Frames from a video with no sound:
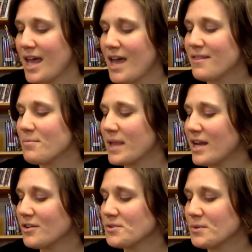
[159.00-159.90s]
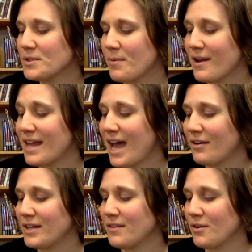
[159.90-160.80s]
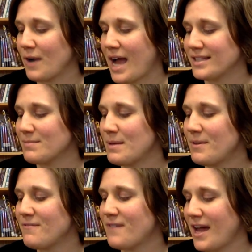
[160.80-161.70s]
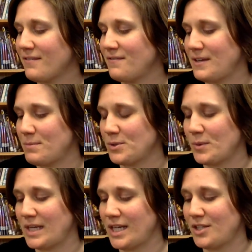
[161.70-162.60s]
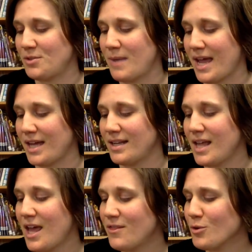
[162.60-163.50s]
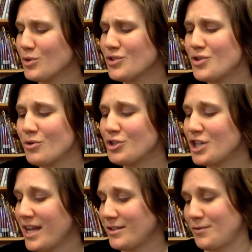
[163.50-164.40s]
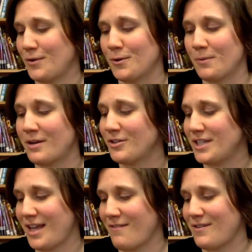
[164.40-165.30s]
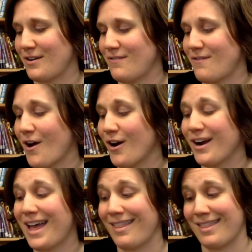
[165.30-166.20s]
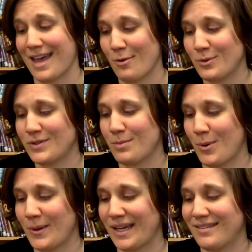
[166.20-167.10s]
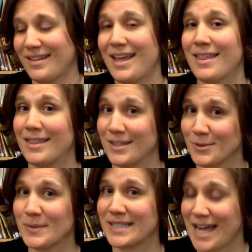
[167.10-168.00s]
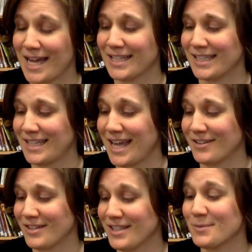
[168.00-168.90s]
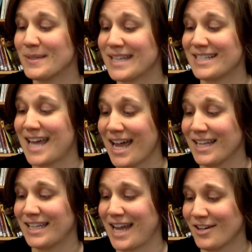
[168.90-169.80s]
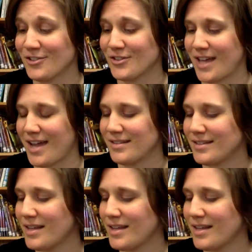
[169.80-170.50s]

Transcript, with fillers: The players were spread out in the grass, maybe five feet between each man. There was no chance for a runner to get very far. That was the point. This was tackling. this was a tackling exercise.